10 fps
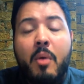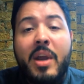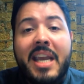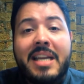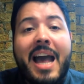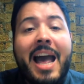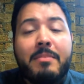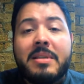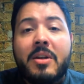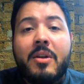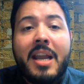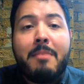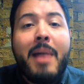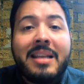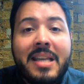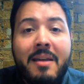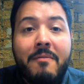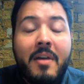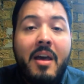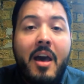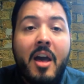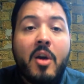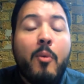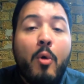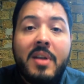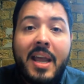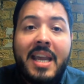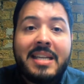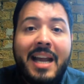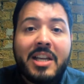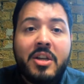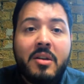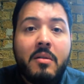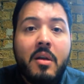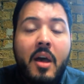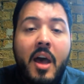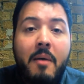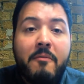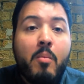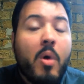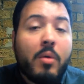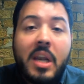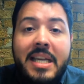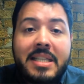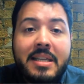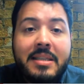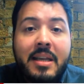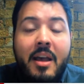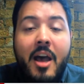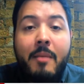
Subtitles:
We need absolutely massive coordinated action from world leaders.